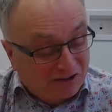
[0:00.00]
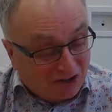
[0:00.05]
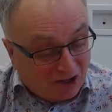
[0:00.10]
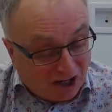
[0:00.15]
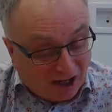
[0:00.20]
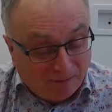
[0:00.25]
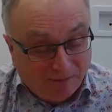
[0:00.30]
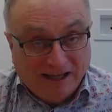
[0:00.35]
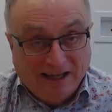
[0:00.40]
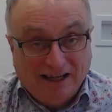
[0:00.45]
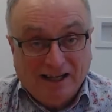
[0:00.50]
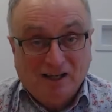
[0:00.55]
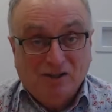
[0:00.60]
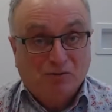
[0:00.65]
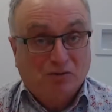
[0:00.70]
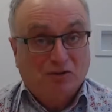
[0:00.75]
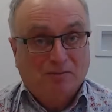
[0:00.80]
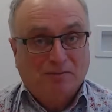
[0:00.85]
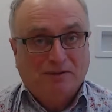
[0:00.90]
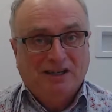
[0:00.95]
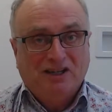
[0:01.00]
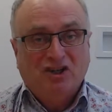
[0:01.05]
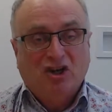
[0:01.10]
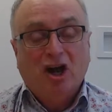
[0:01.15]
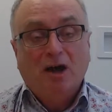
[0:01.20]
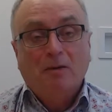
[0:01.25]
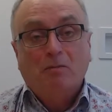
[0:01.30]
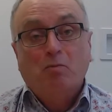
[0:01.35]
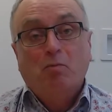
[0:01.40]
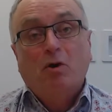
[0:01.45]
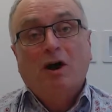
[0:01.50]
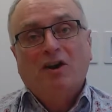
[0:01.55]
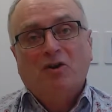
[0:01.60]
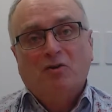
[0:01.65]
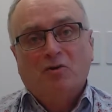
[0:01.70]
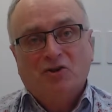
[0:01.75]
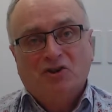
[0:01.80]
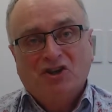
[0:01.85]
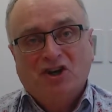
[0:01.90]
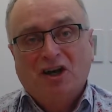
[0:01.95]
diabetes, whether it be type 1
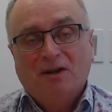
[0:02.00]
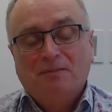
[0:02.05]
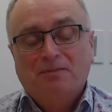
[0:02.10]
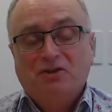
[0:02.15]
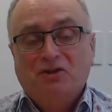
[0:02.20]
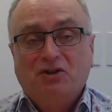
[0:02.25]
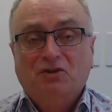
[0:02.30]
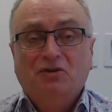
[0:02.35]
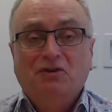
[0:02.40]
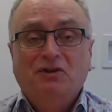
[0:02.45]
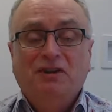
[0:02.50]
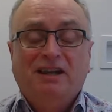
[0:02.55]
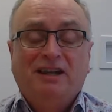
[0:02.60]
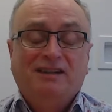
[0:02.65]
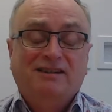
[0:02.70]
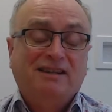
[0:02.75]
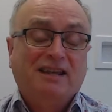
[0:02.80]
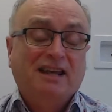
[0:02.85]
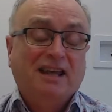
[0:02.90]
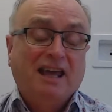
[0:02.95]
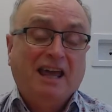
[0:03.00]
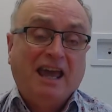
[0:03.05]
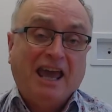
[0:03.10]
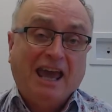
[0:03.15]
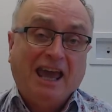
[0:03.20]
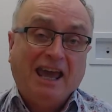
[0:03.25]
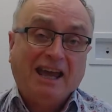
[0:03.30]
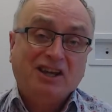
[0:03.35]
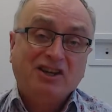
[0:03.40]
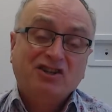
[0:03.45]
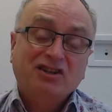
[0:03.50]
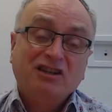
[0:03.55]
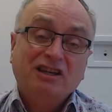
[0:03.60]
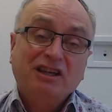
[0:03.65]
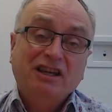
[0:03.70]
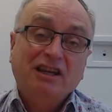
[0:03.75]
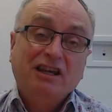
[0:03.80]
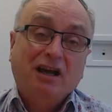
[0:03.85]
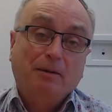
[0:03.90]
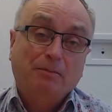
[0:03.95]
or type 2, gets
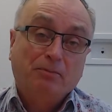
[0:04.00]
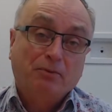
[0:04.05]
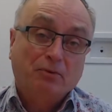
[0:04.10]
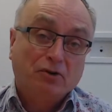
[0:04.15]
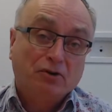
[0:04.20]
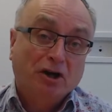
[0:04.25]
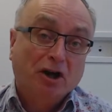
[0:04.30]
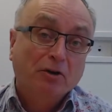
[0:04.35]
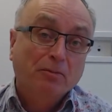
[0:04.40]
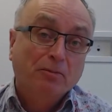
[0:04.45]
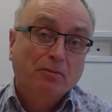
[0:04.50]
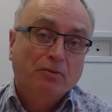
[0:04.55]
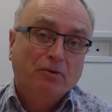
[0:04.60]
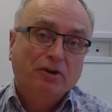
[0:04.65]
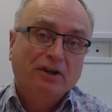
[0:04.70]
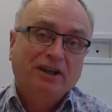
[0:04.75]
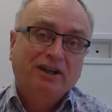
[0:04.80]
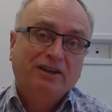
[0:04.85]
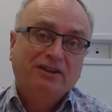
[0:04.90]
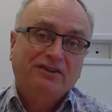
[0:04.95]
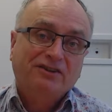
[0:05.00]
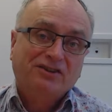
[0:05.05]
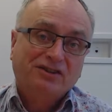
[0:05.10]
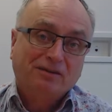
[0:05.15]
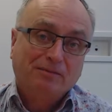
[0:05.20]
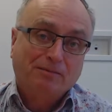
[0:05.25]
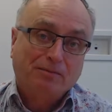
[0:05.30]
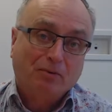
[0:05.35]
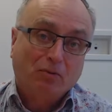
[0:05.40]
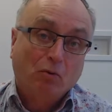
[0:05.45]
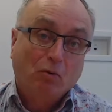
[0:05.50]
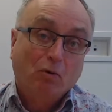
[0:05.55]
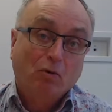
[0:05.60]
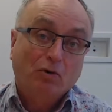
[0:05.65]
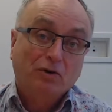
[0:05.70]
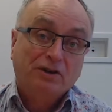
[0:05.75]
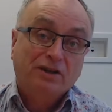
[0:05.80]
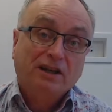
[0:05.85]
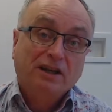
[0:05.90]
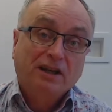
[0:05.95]
actually appropriate
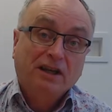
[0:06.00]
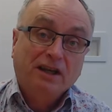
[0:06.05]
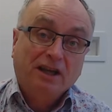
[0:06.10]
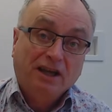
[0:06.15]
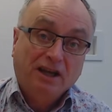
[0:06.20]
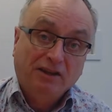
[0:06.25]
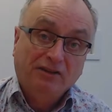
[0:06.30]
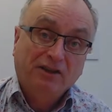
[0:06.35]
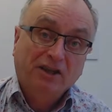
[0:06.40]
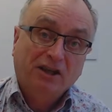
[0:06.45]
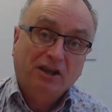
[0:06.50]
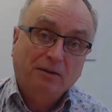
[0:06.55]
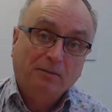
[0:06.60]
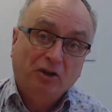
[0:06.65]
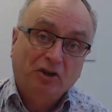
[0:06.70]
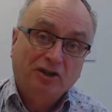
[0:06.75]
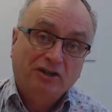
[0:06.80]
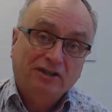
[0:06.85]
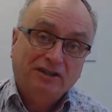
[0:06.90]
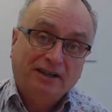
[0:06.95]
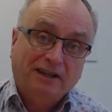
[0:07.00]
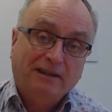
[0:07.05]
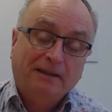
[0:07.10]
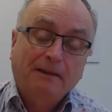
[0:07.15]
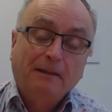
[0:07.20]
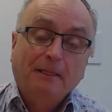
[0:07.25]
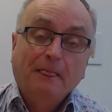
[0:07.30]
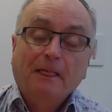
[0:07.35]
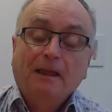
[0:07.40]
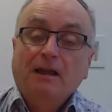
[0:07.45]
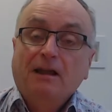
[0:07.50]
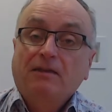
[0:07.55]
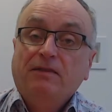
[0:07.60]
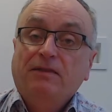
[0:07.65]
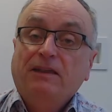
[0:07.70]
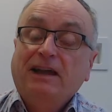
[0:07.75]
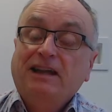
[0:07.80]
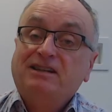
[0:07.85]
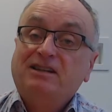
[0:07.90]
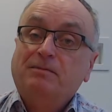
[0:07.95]
support in the community.
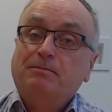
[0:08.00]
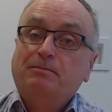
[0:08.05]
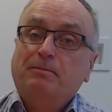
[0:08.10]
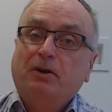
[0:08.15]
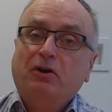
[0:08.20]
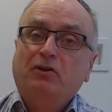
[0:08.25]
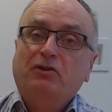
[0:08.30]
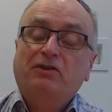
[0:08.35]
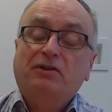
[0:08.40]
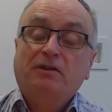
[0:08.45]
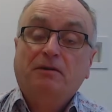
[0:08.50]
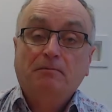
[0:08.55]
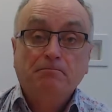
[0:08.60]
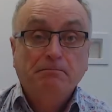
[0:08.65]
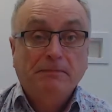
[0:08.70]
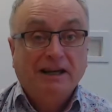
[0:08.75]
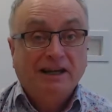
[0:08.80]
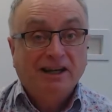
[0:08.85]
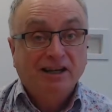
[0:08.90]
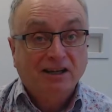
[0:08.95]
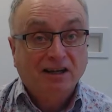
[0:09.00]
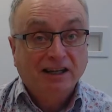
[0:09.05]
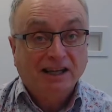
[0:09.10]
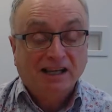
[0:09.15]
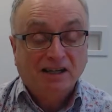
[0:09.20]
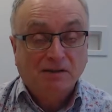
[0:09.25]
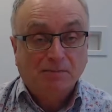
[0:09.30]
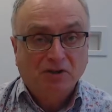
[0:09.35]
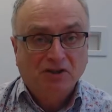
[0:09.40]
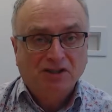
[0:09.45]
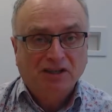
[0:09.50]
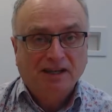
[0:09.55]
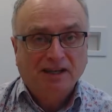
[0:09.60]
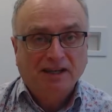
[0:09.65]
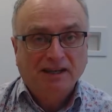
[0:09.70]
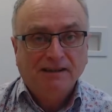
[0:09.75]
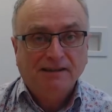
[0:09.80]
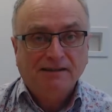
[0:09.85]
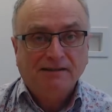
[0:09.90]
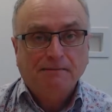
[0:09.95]
That's both medical
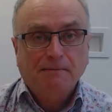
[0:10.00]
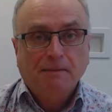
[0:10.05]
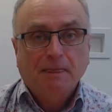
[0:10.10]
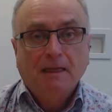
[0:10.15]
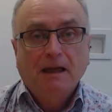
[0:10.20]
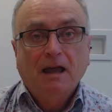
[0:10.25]
expertise,